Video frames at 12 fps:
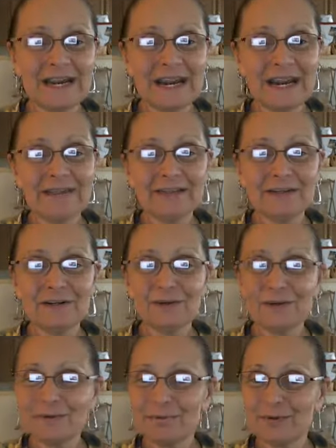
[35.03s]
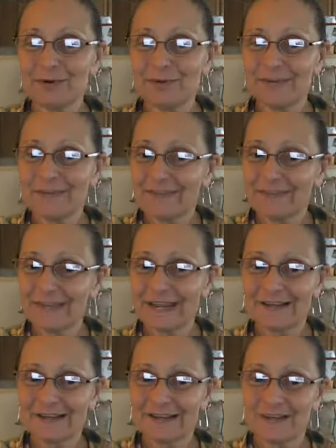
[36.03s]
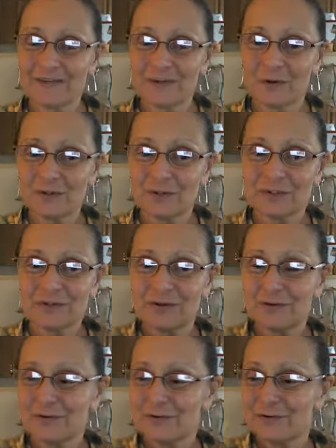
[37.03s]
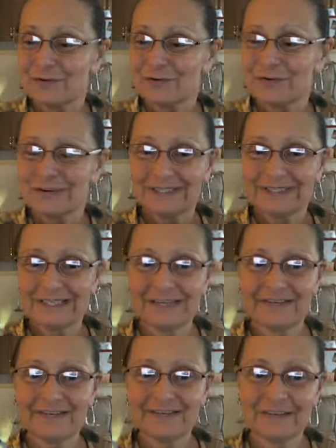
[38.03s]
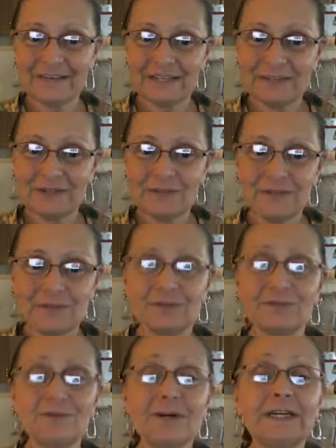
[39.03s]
And the nerd birds think so too. Yes, they do.